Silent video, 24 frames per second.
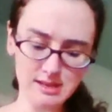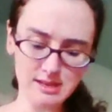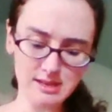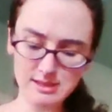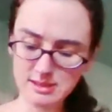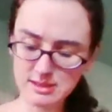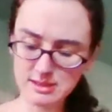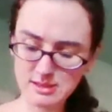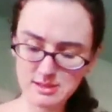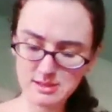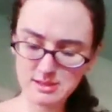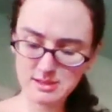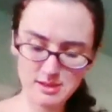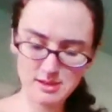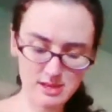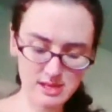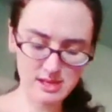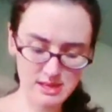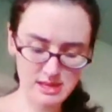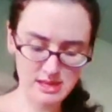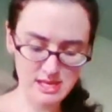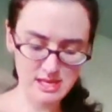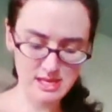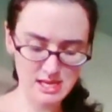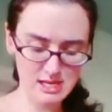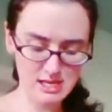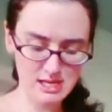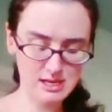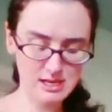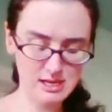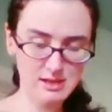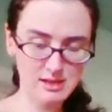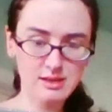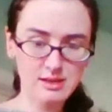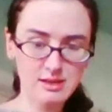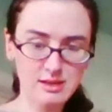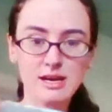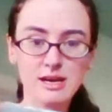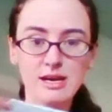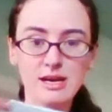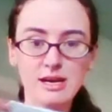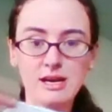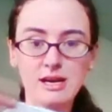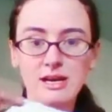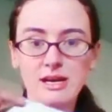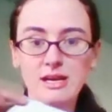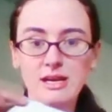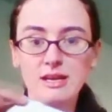So, and then
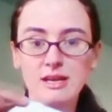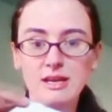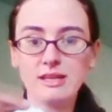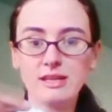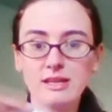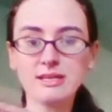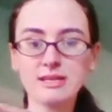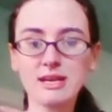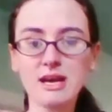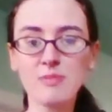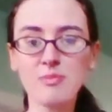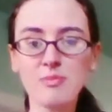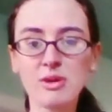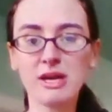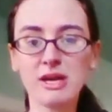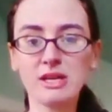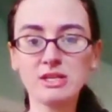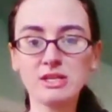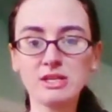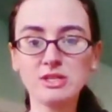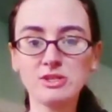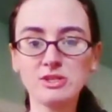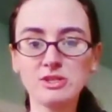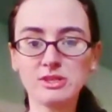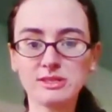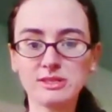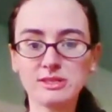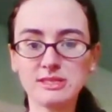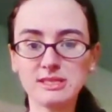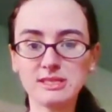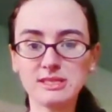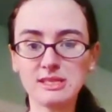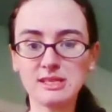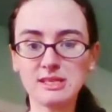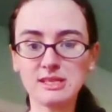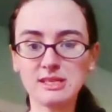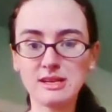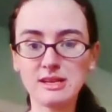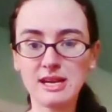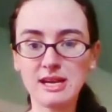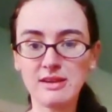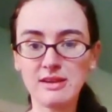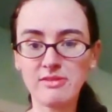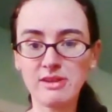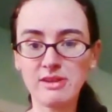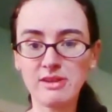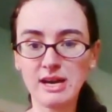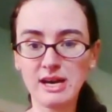on the top edge, you can see
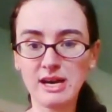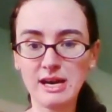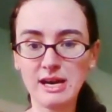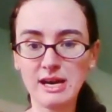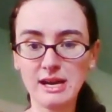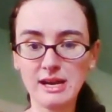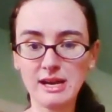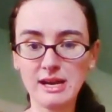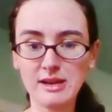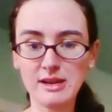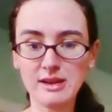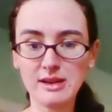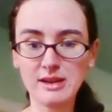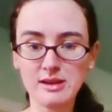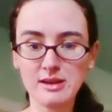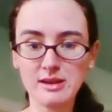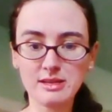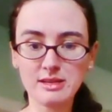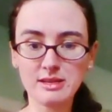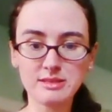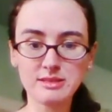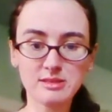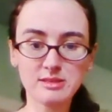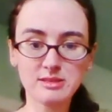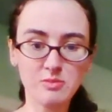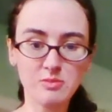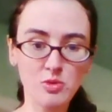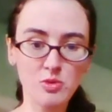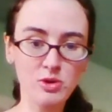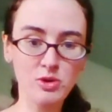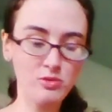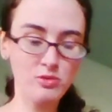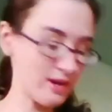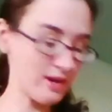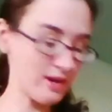I've got some more